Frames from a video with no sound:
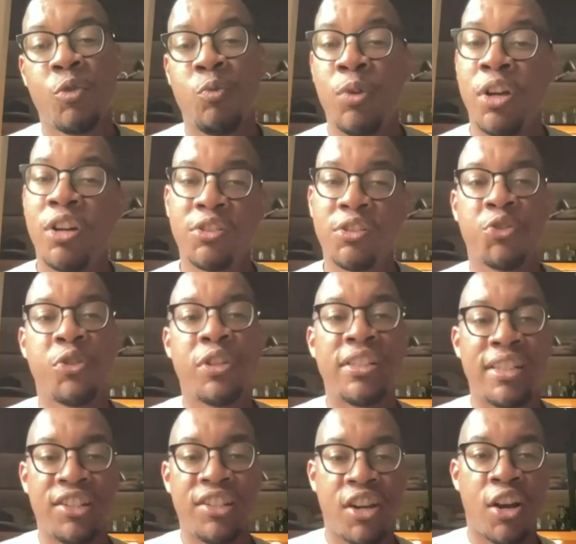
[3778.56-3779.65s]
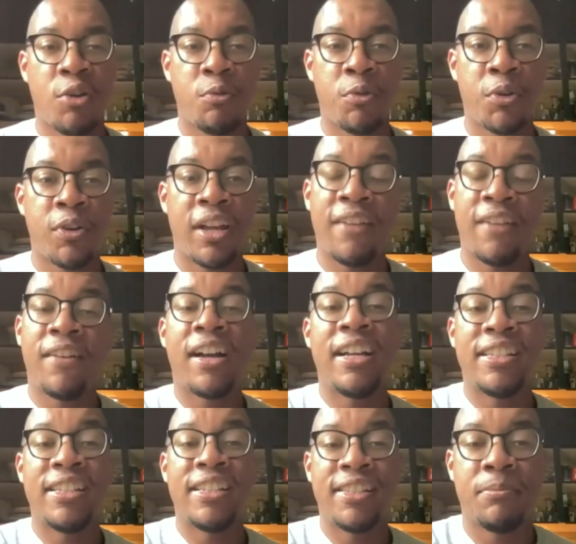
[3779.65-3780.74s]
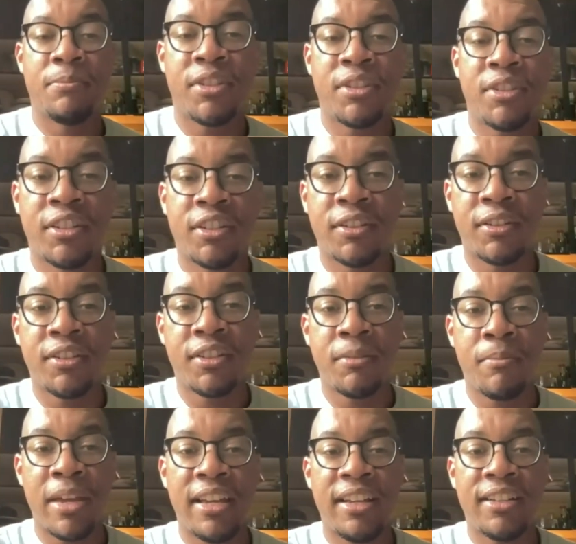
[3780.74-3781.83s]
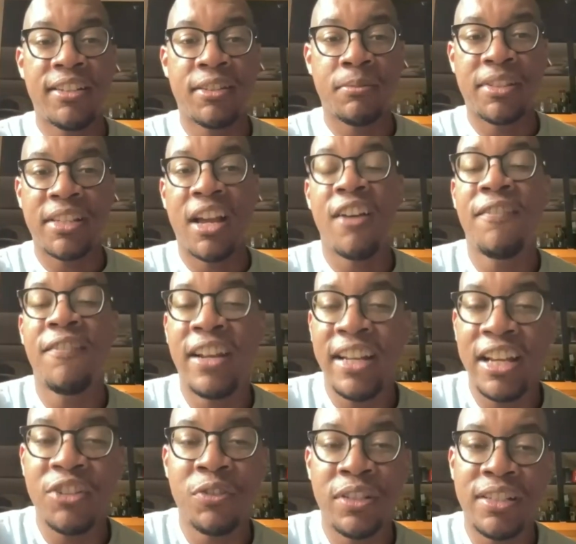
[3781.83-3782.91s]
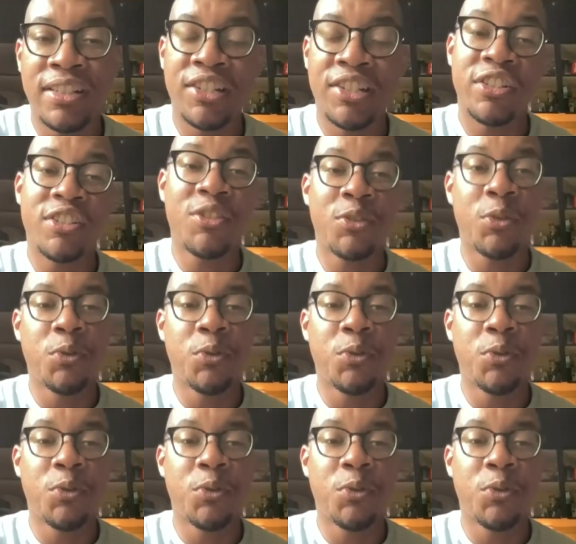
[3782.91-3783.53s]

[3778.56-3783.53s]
we also trust that y'all will advise them to make some sound financial decisions